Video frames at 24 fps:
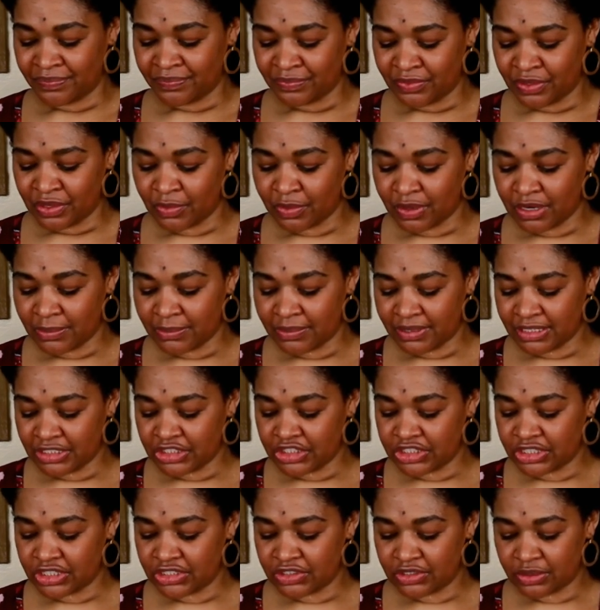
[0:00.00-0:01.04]
You want to be
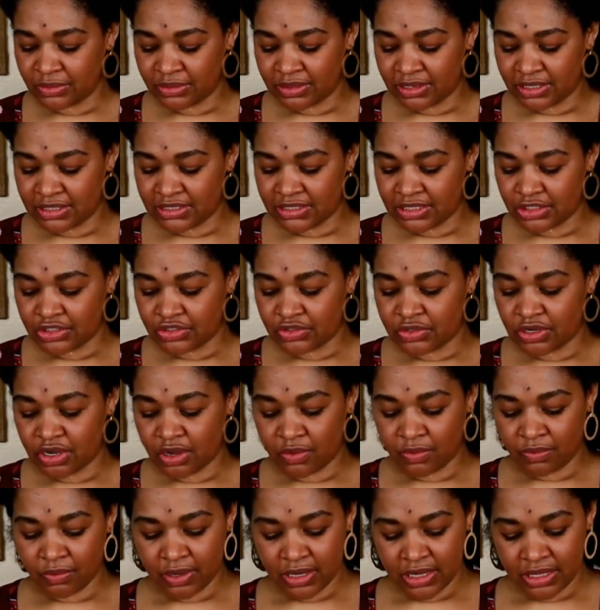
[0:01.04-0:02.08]
gentle with this because you
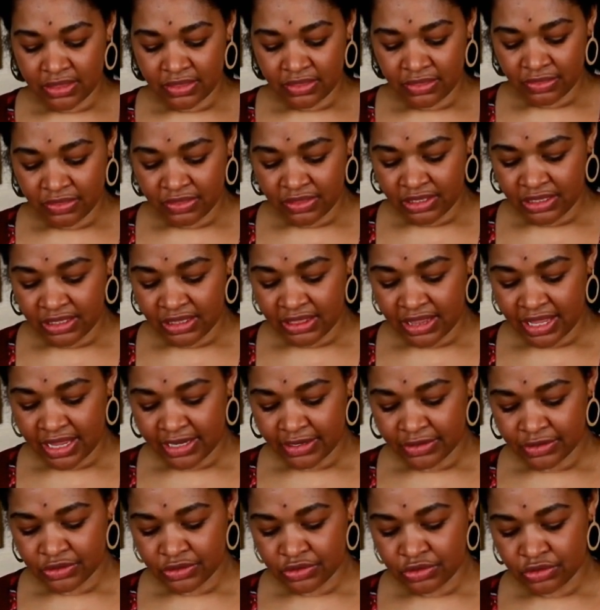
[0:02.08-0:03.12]
don't want the
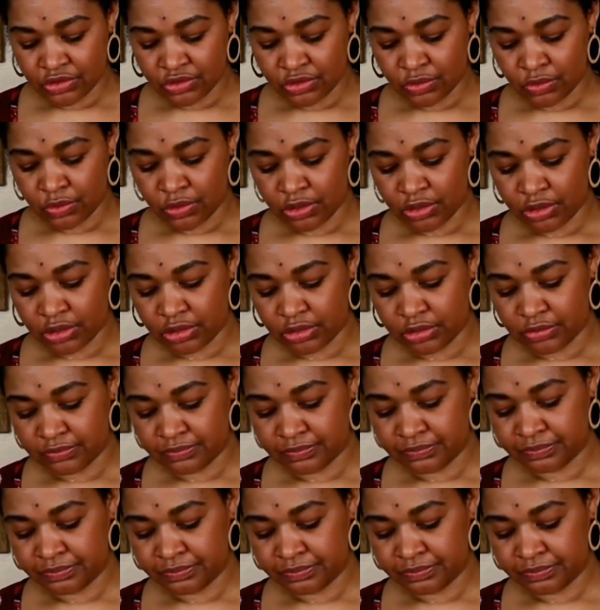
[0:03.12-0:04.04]
layers to swirl.